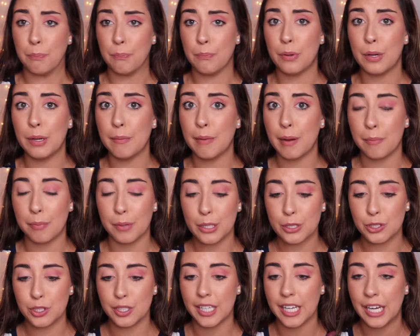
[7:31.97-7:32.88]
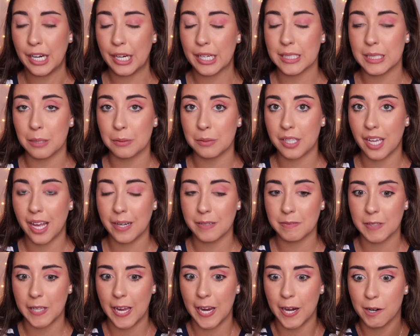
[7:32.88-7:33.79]
put my brush in there because I was kind
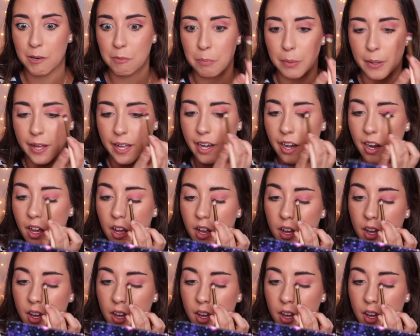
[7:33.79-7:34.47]
of scared, but